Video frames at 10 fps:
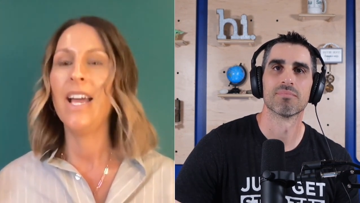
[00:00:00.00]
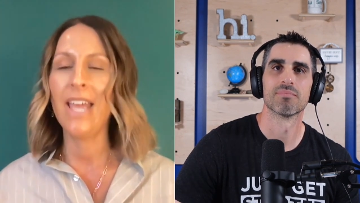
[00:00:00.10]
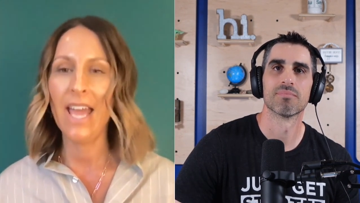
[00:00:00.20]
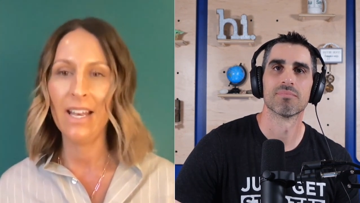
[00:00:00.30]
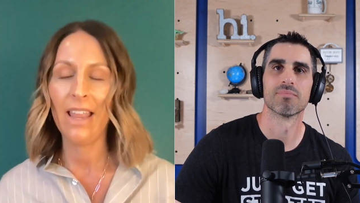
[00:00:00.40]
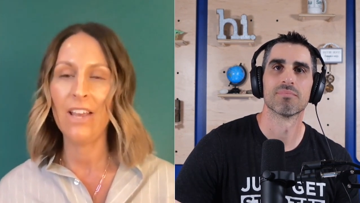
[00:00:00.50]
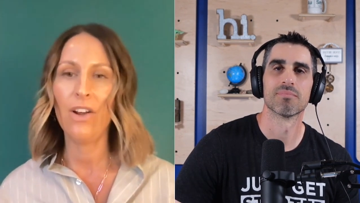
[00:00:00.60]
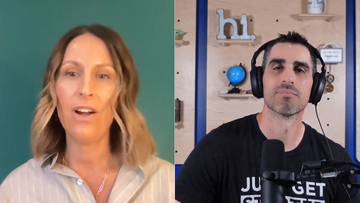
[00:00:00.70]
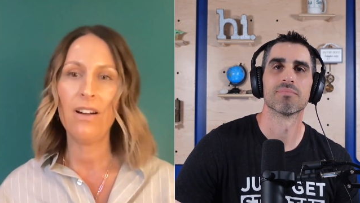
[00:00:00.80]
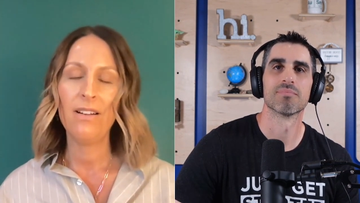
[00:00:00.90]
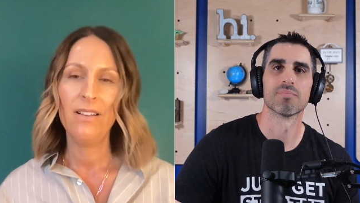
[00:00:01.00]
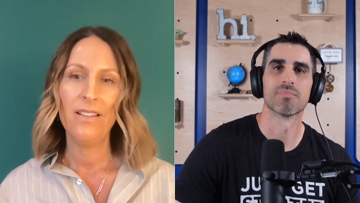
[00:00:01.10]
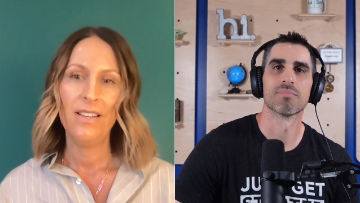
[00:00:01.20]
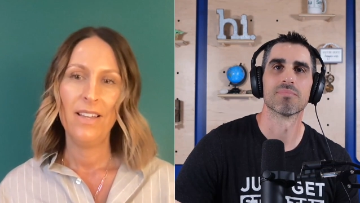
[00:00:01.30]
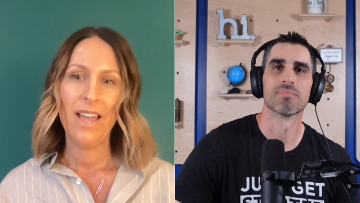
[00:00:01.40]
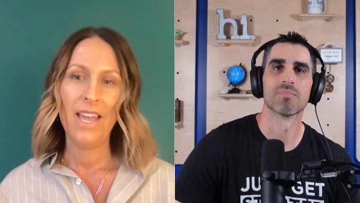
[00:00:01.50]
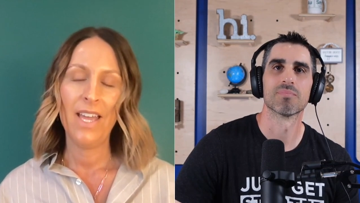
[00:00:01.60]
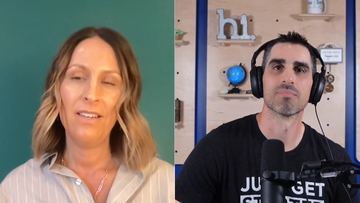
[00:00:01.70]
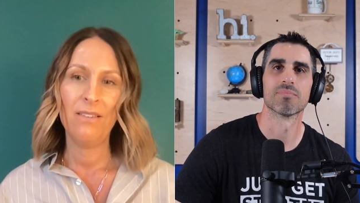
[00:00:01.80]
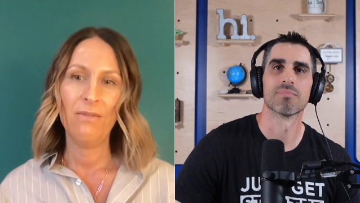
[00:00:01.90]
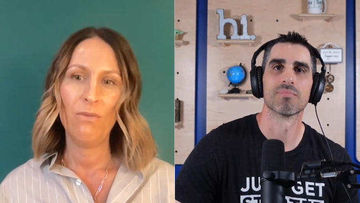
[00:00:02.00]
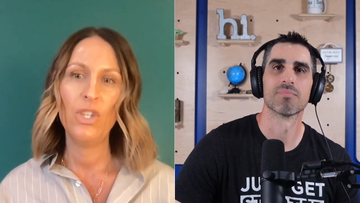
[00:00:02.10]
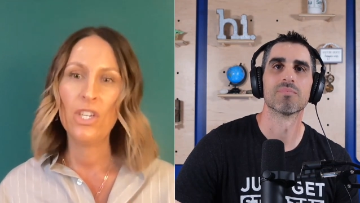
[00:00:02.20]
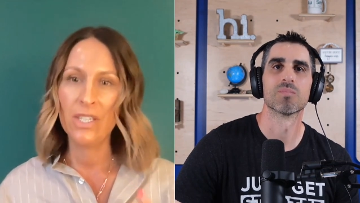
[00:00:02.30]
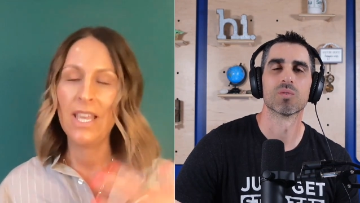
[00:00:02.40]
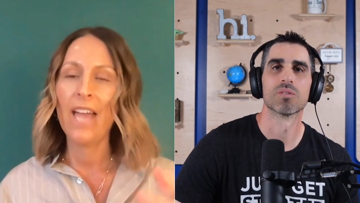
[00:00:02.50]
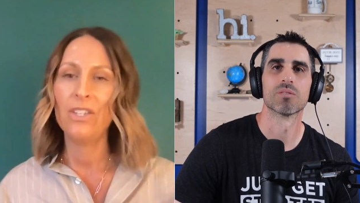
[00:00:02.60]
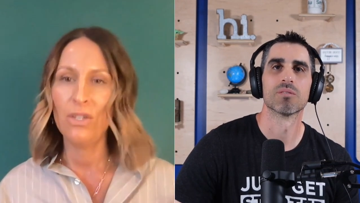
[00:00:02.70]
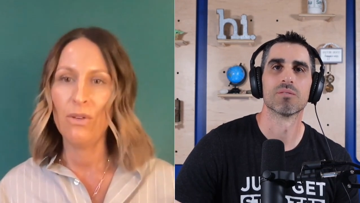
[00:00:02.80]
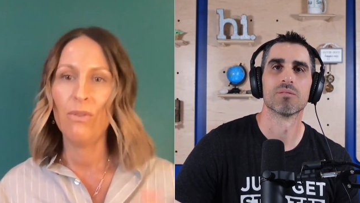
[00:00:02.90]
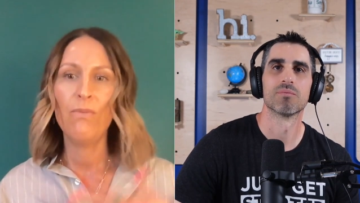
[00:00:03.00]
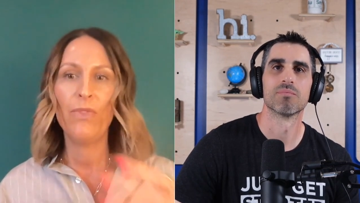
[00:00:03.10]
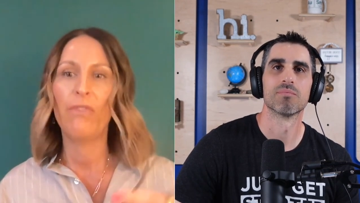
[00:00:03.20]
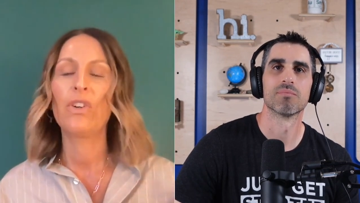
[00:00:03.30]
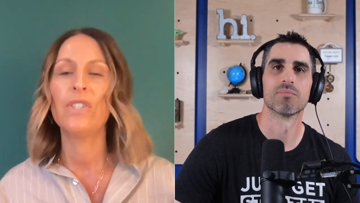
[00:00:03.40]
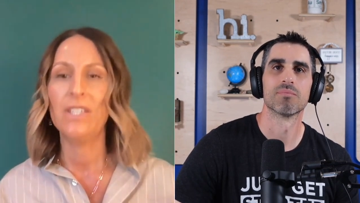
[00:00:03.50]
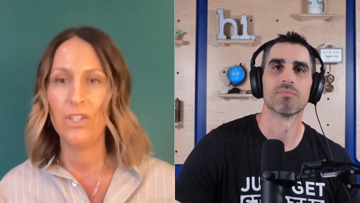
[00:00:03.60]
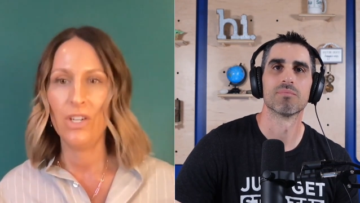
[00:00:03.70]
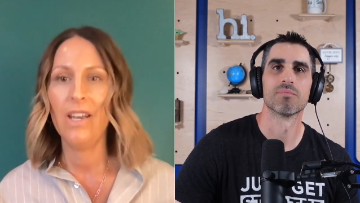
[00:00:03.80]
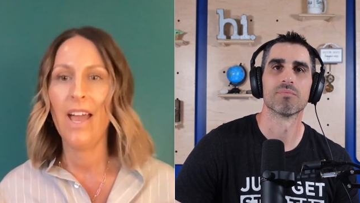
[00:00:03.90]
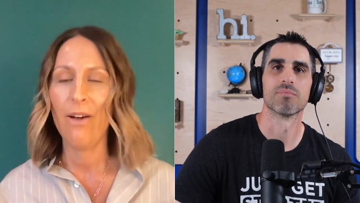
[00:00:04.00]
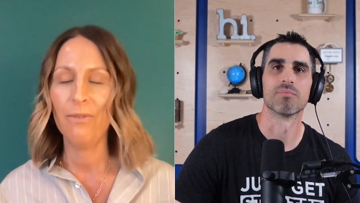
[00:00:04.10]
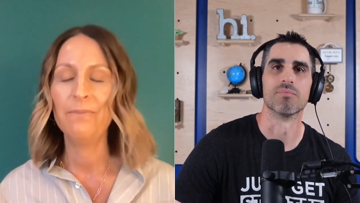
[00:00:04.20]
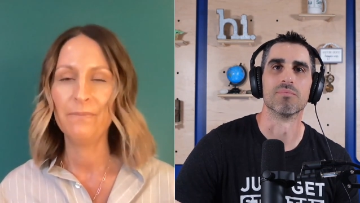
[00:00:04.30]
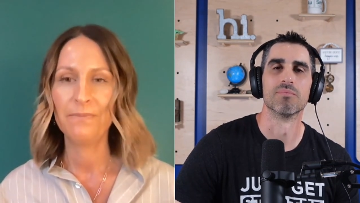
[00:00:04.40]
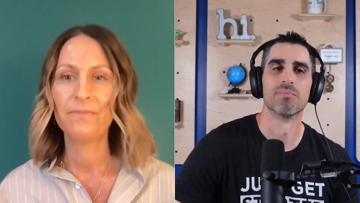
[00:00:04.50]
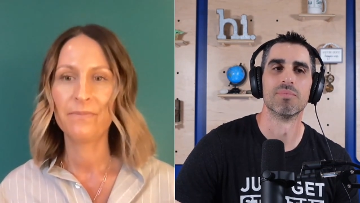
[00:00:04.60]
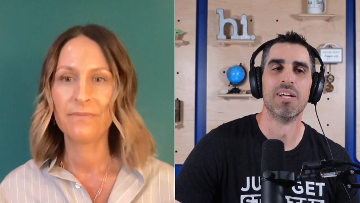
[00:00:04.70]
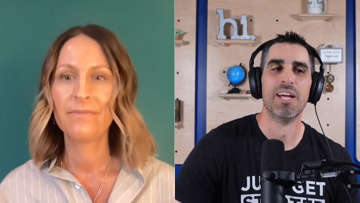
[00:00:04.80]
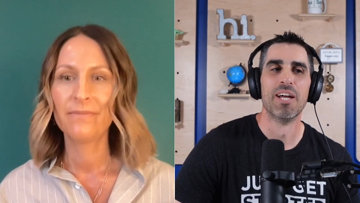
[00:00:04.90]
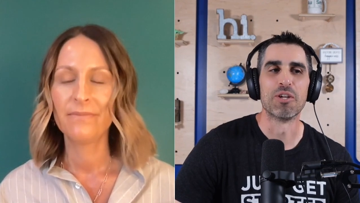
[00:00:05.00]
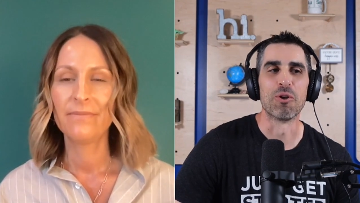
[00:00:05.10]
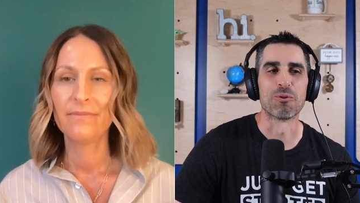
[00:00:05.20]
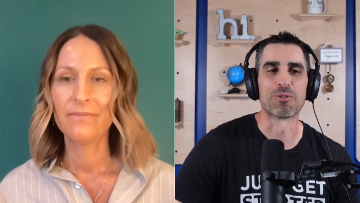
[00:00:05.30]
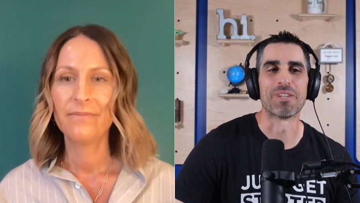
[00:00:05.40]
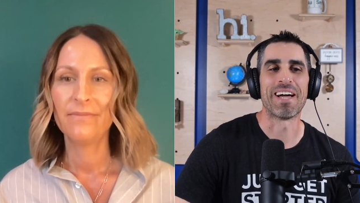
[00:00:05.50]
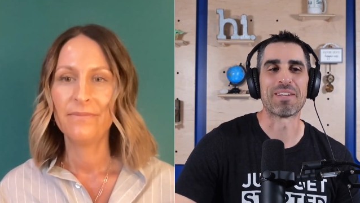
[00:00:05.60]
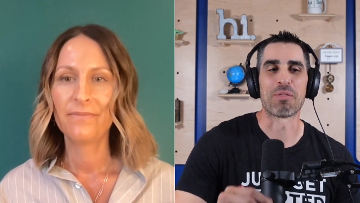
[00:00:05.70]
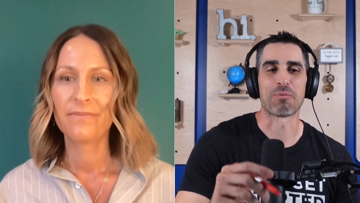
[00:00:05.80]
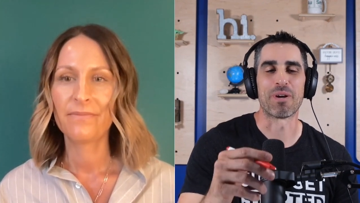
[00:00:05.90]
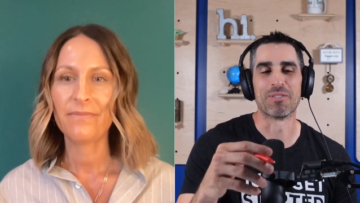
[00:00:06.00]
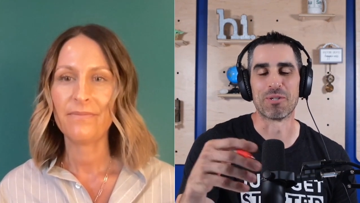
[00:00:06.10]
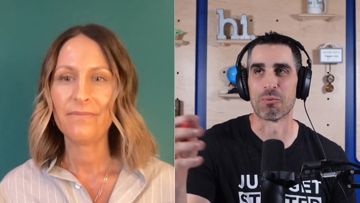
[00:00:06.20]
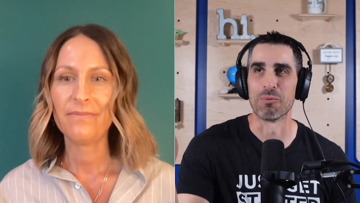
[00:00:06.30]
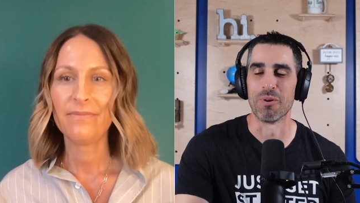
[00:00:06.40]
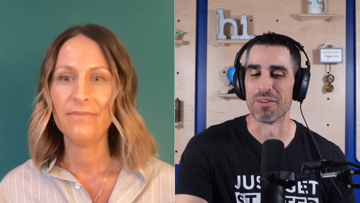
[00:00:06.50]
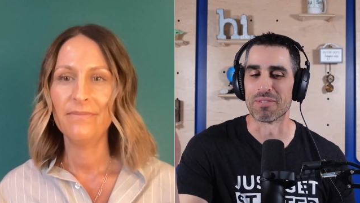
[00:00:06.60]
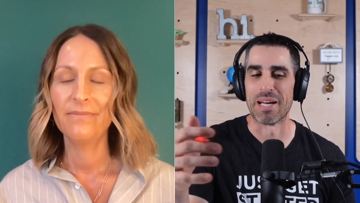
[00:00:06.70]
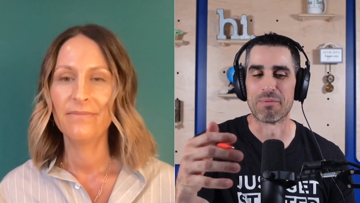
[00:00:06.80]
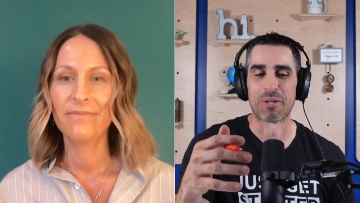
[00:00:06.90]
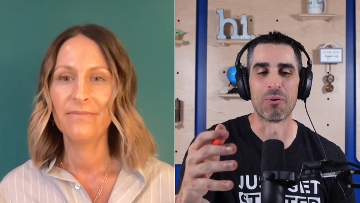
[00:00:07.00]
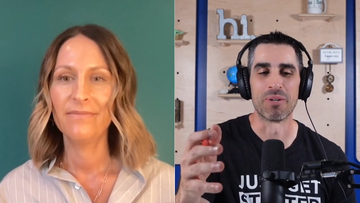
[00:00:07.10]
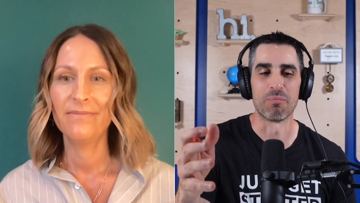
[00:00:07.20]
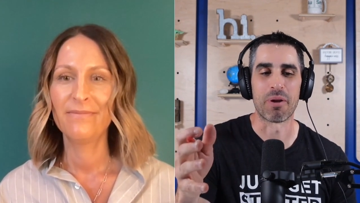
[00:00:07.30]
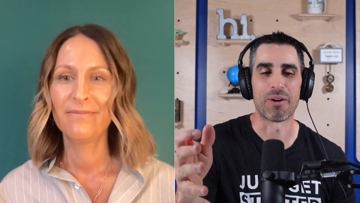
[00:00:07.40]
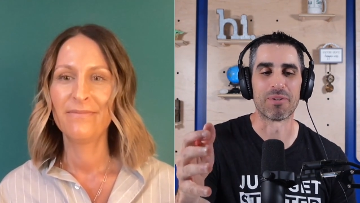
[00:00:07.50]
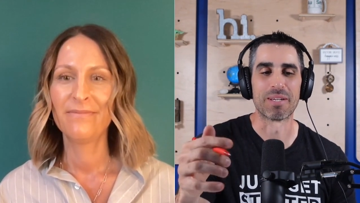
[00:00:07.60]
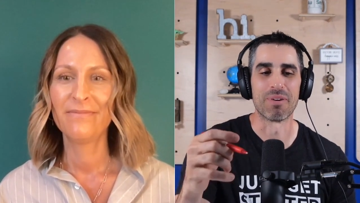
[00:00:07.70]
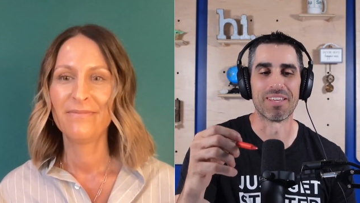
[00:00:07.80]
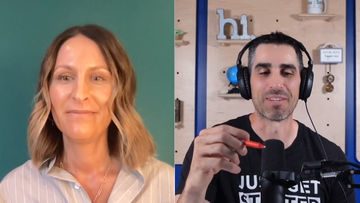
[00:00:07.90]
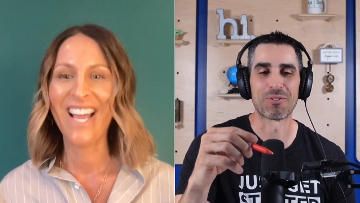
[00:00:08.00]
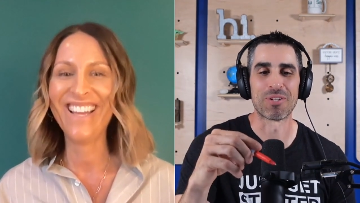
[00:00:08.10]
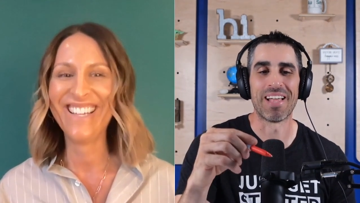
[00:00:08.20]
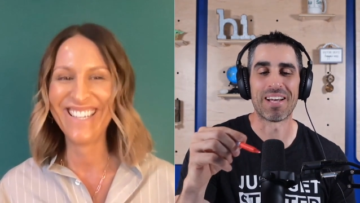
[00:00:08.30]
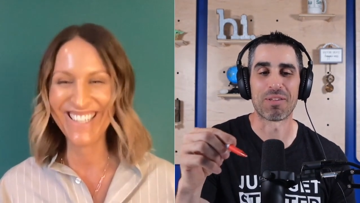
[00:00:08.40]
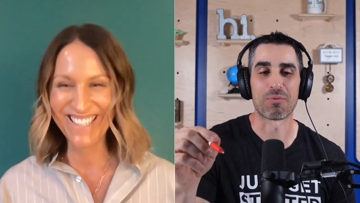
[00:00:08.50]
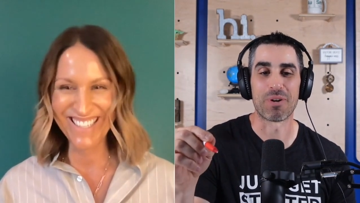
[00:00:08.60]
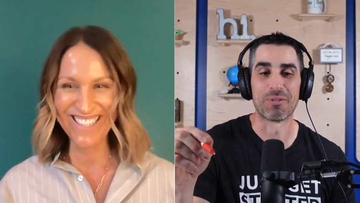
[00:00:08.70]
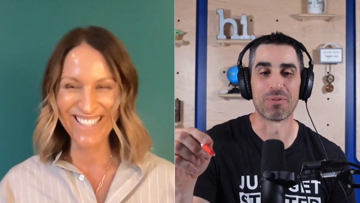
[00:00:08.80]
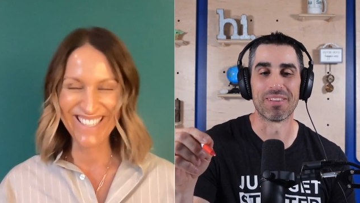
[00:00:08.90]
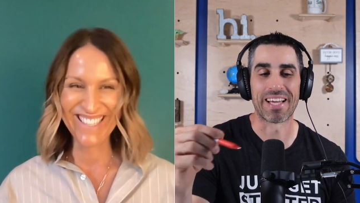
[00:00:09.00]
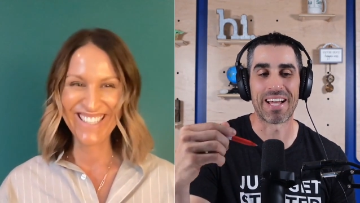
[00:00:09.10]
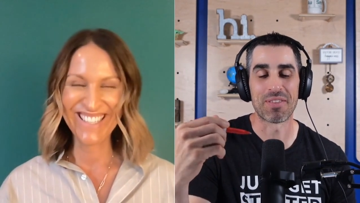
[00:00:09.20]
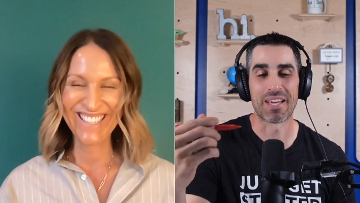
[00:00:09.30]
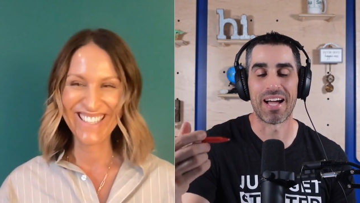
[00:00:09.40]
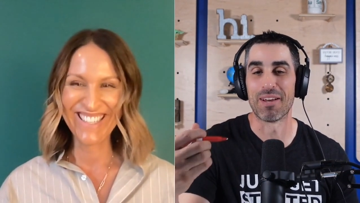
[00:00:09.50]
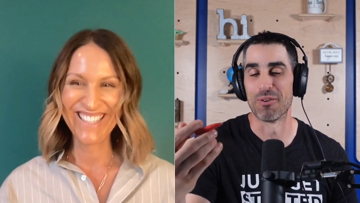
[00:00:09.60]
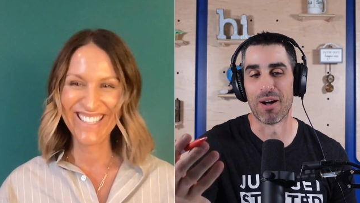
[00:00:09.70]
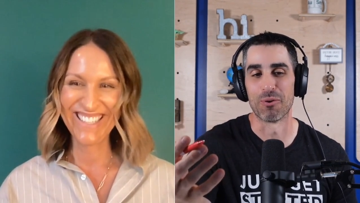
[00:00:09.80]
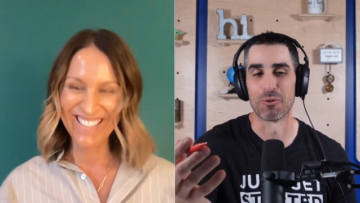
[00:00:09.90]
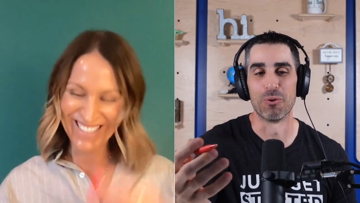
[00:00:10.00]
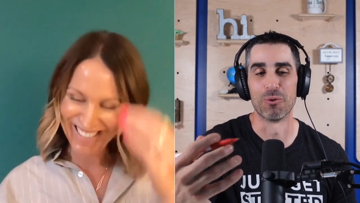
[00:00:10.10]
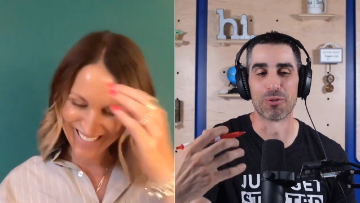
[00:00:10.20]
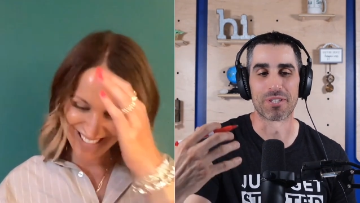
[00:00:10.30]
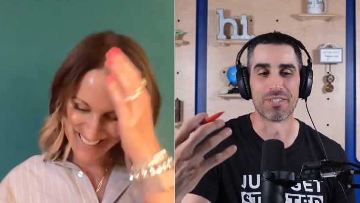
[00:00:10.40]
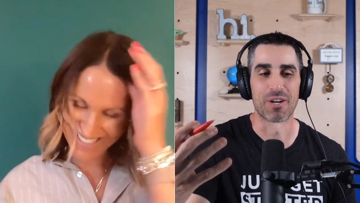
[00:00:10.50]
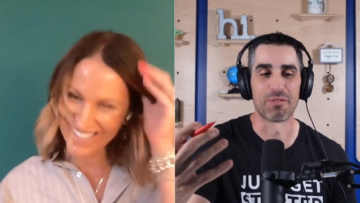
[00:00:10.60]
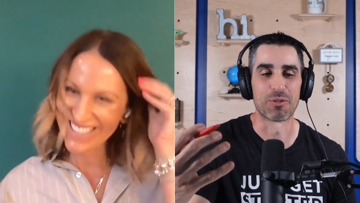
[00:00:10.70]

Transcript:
Speaker 1: again later. And we should just get to the first decision now
Speaker 2: you know, there's a lot of threads here. We won't have time to go into parenting, but like there's a lot of threads. but like I think I don't know how old your kids are. I have a